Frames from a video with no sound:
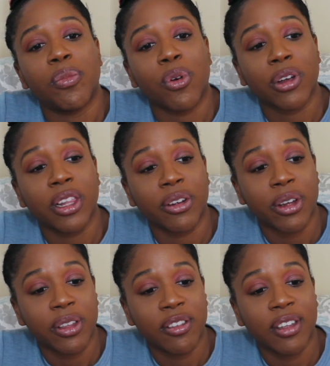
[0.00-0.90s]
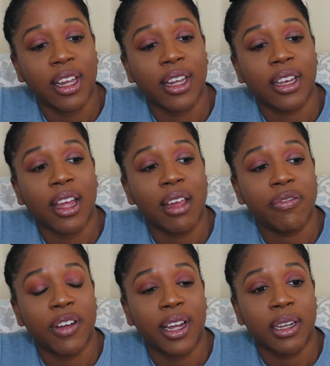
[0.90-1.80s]
more clearing on the skin. I
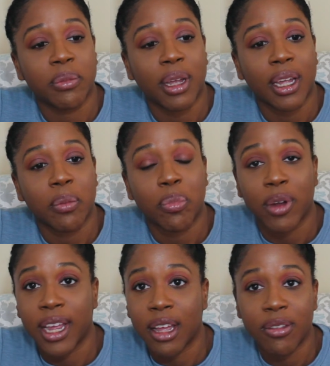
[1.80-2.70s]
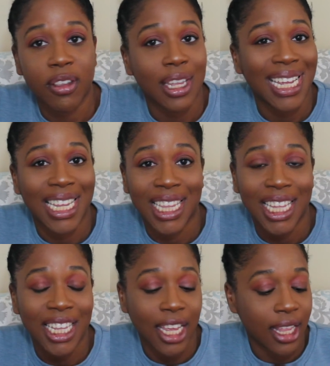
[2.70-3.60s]
find my breakouts and
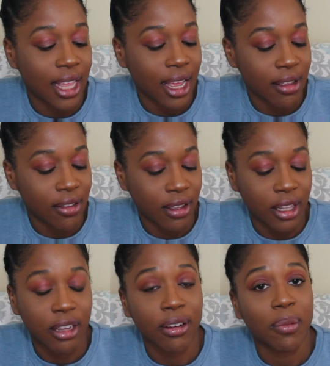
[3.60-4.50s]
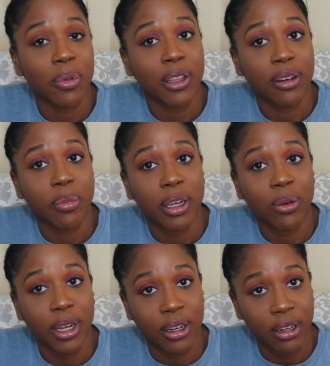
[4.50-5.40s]
anything like that to clear up a little bit
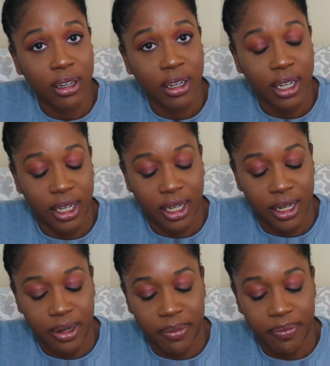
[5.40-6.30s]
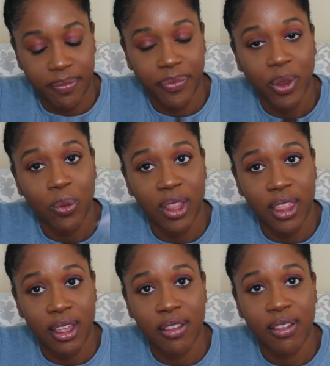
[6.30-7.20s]
quicker
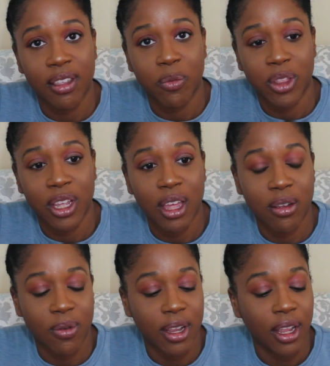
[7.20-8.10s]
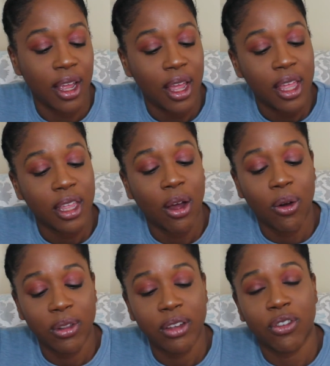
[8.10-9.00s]
with this than with the other one. The
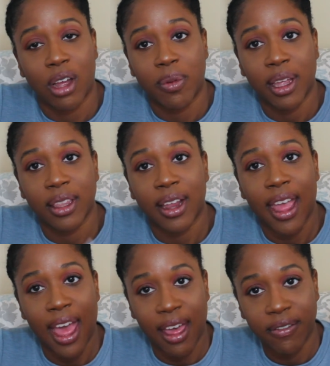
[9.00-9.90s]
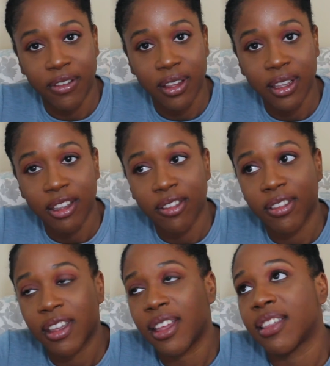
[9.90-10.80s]
only drawback that I have to
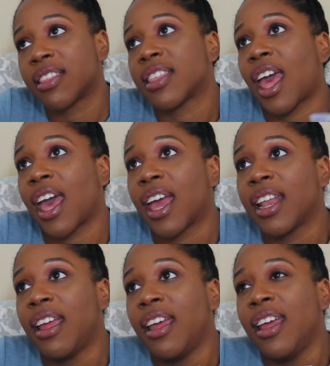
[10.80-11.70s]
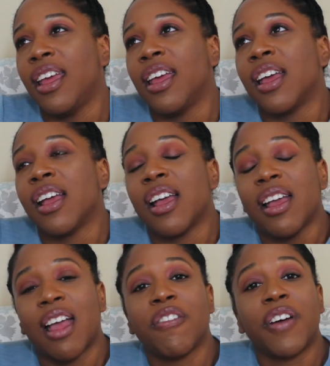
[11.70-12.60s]
this is that
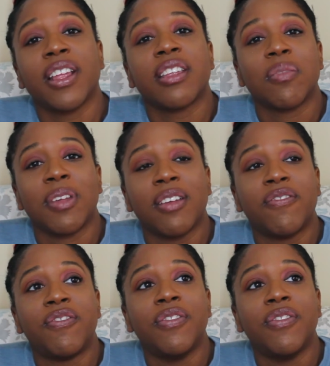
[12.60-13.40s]
I find it to be